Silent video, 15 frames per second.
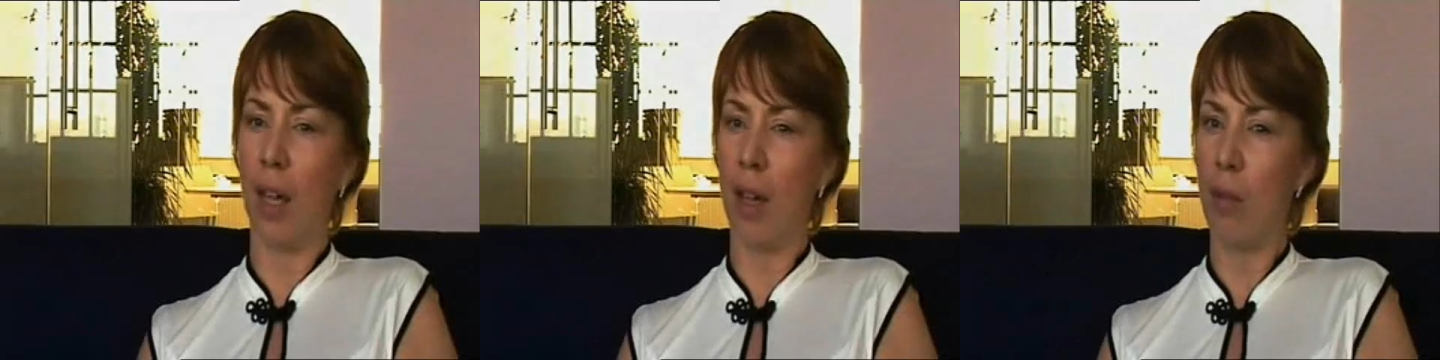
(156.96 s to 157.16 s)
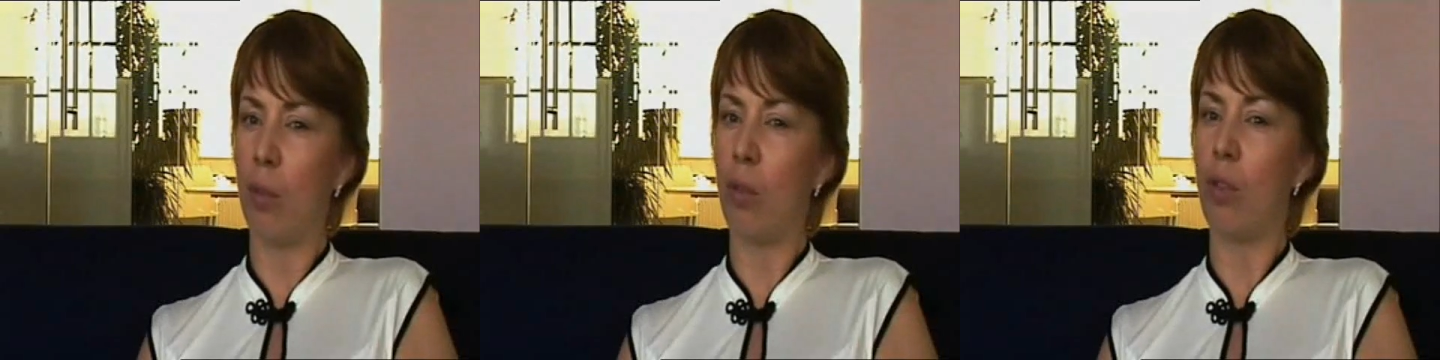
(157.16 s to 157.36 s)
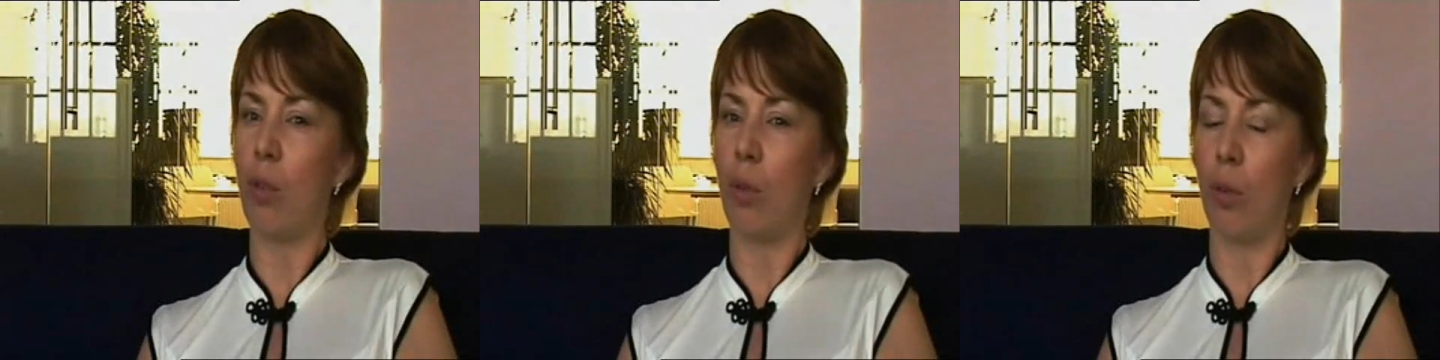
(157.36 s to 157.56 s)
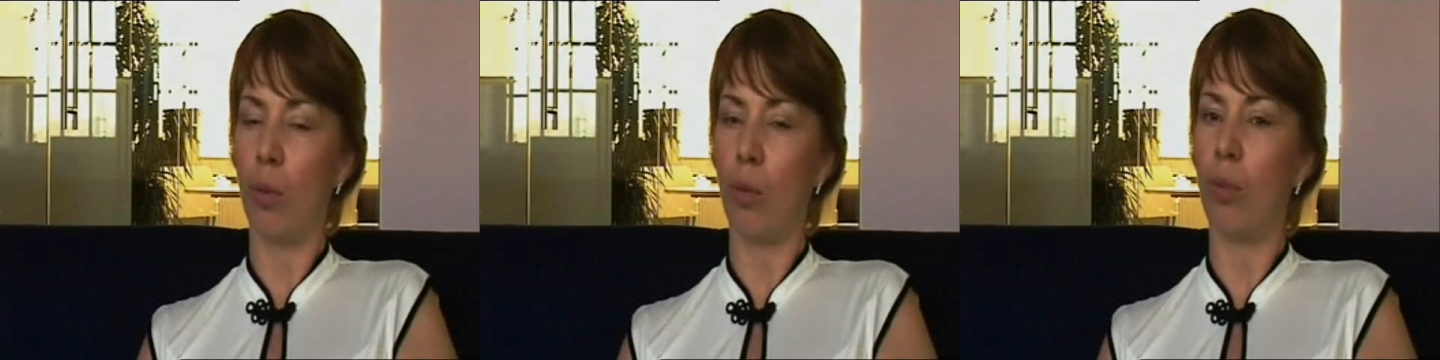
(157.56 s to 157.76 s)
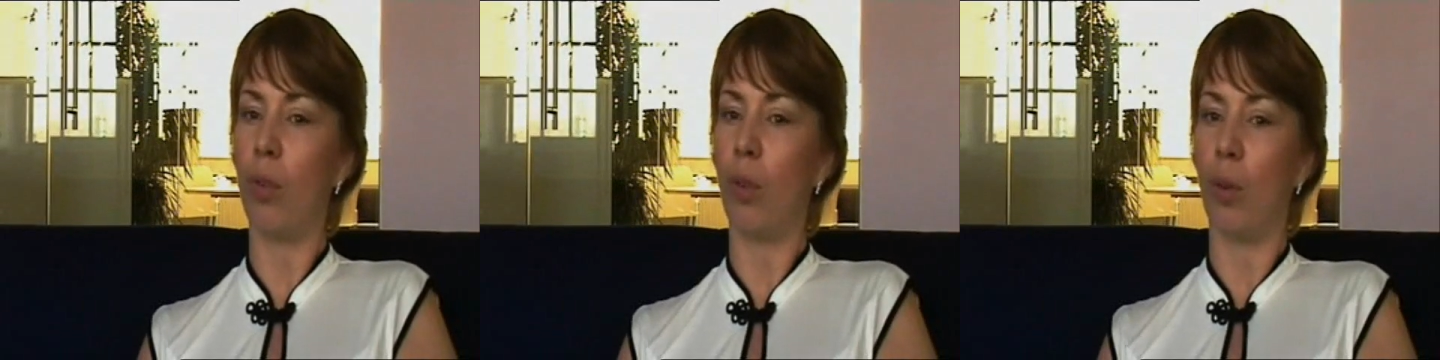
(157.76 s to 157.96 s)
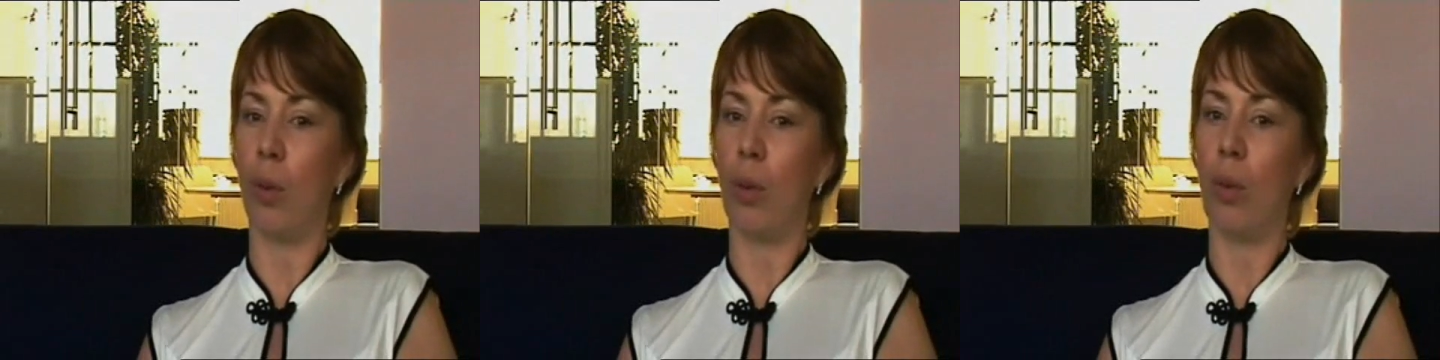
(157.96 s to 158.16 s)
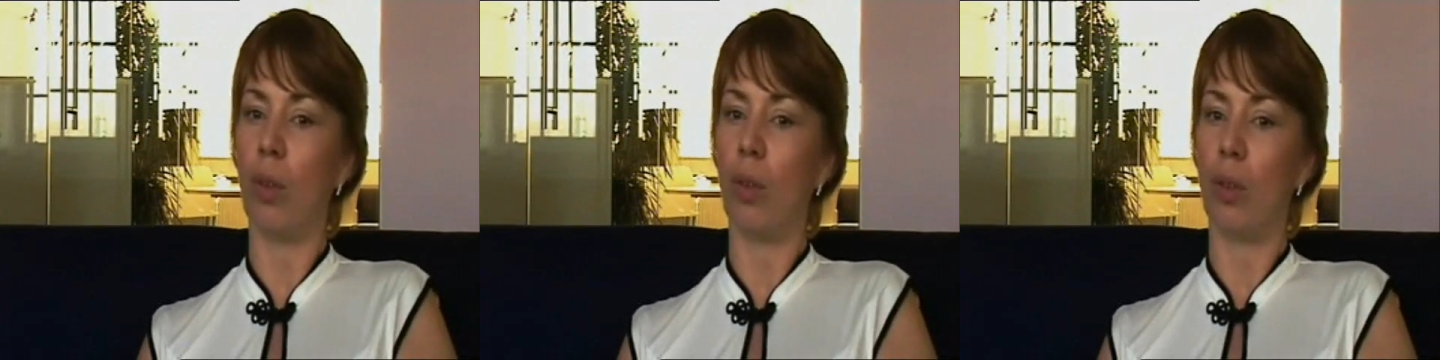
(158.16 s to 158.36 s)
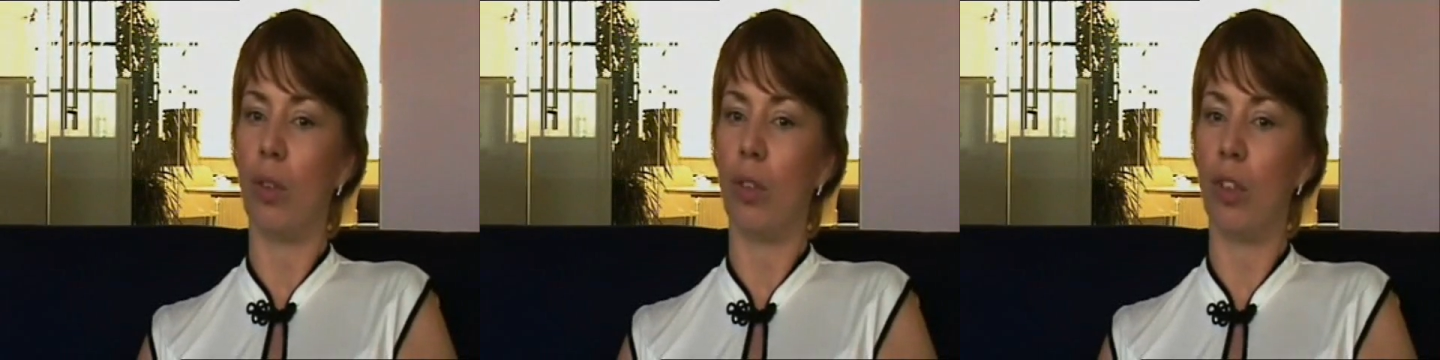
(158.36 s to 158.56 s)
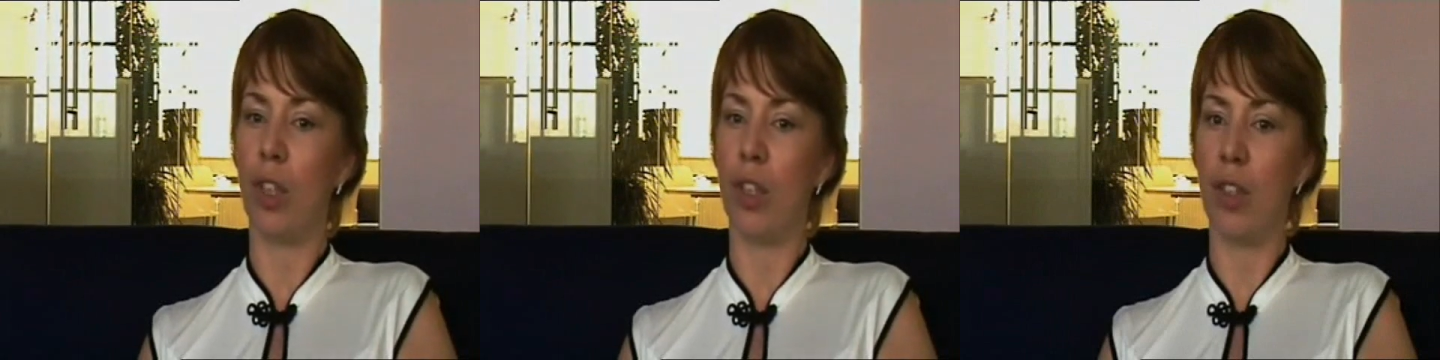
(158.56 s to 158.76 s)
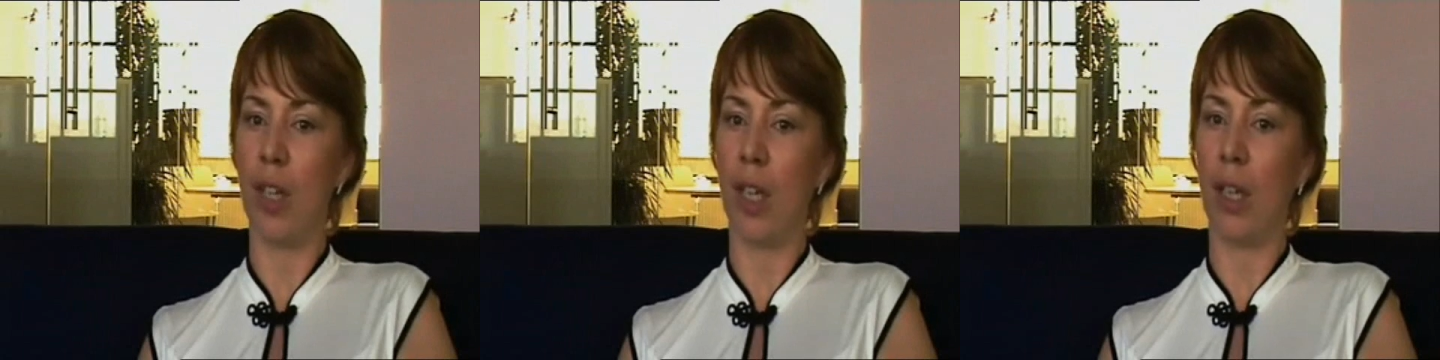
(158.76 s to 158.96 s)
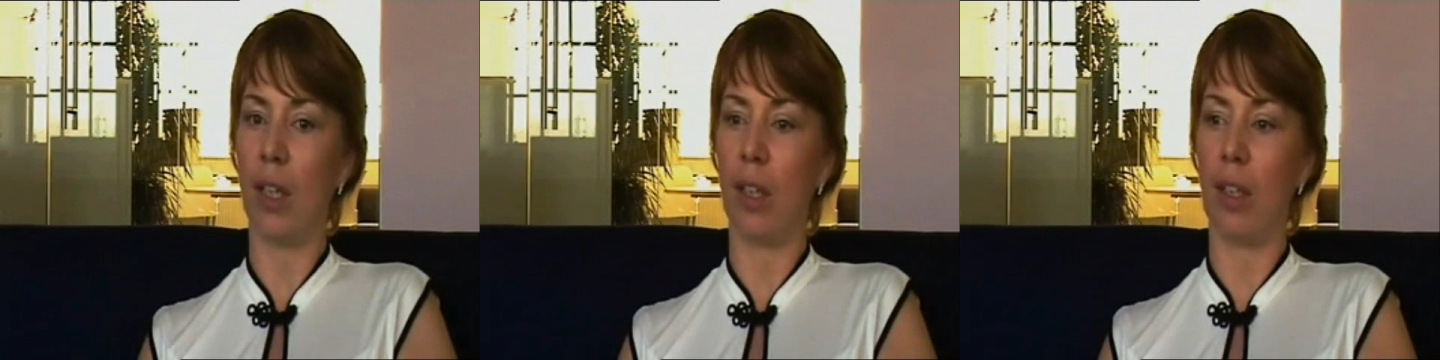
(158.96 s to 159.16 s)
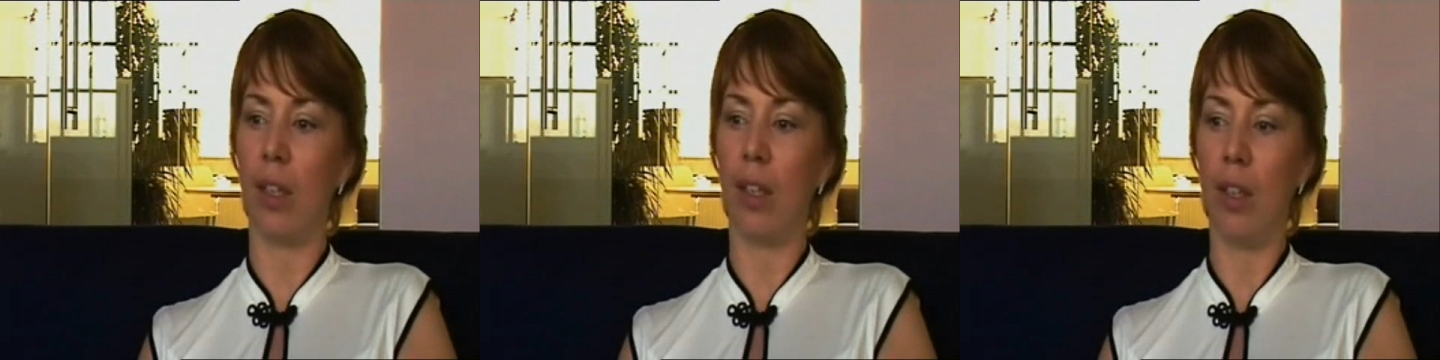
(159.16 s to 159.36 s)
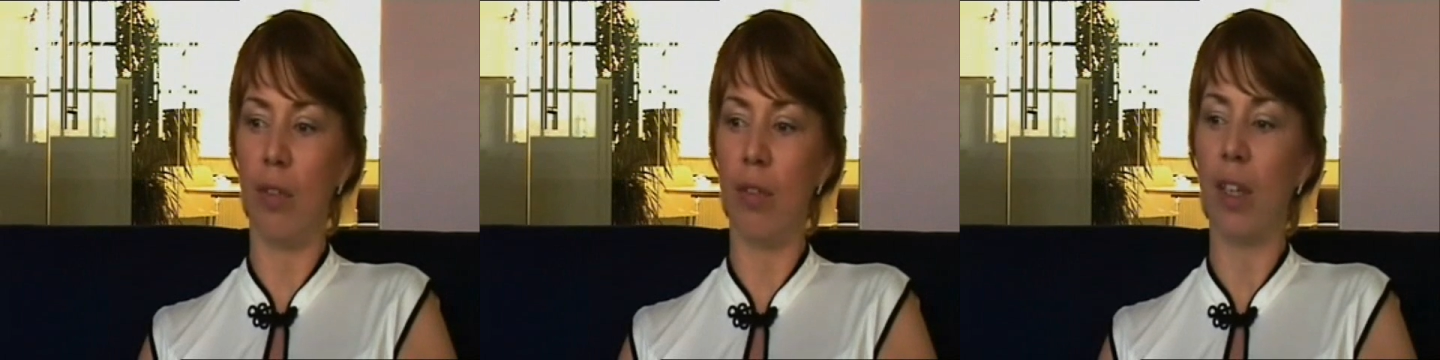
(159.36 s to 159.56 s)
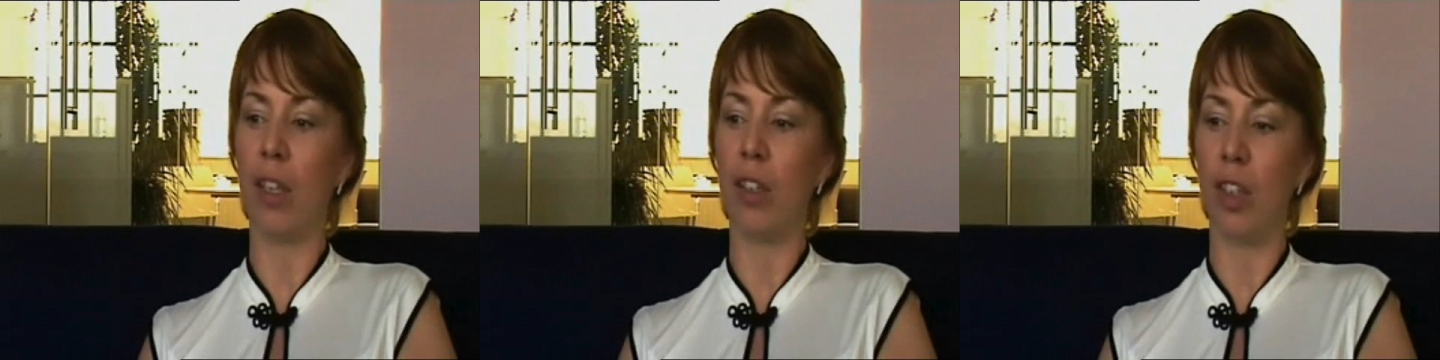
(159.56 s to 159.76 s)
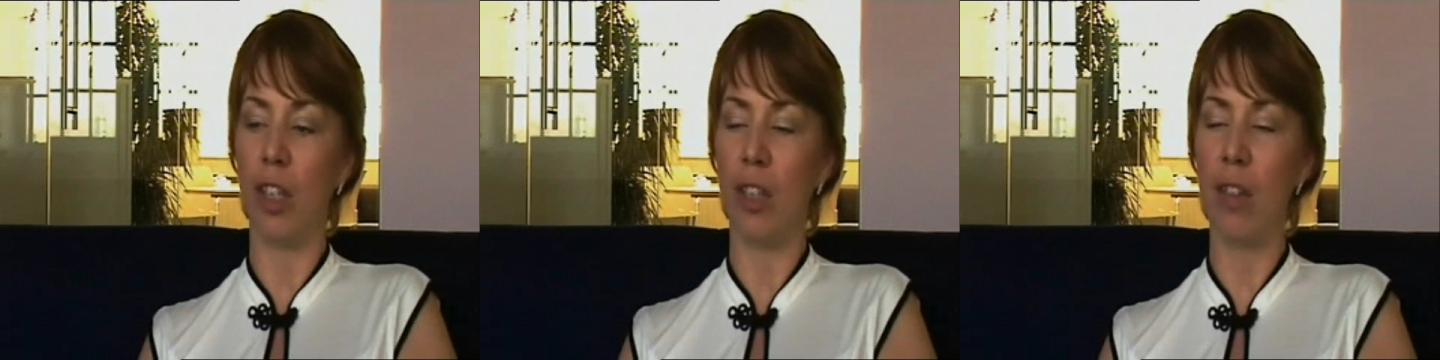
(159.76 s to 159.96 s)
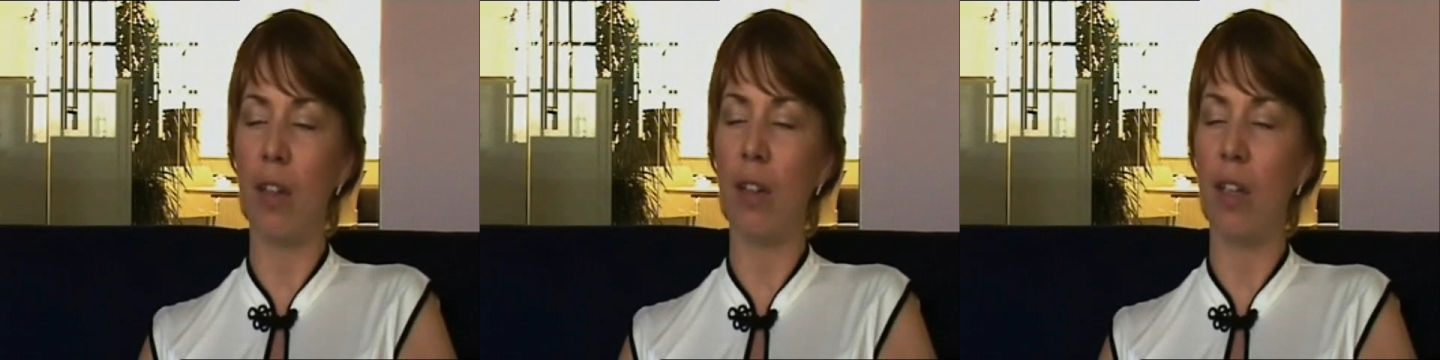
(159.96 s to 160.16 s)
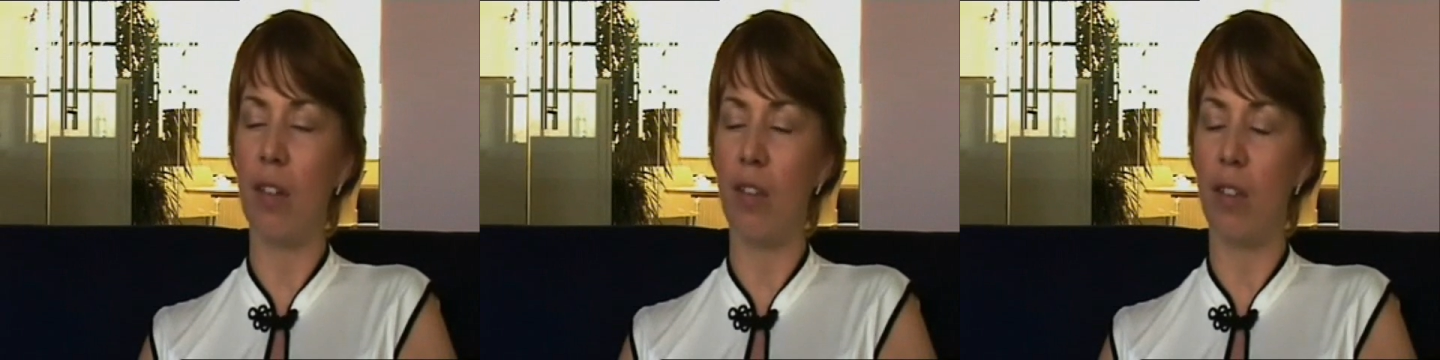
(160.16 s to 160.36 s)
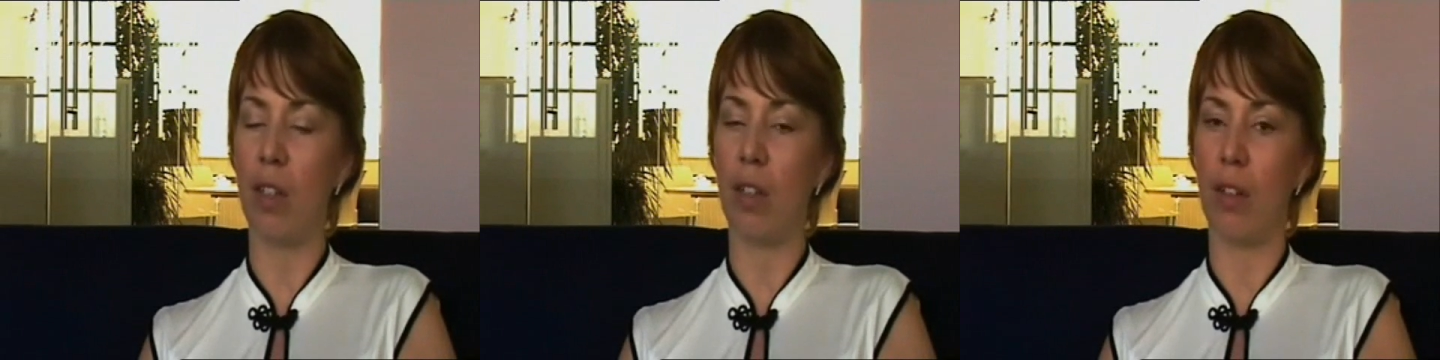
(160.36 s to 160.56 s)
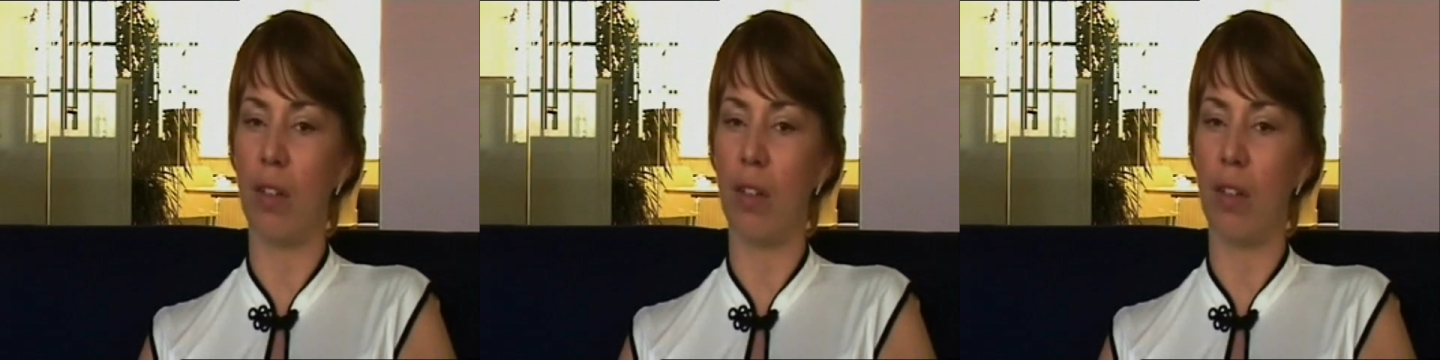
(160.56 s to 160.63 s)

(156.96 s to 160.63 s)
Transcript: and that was awful. To think you've actually done this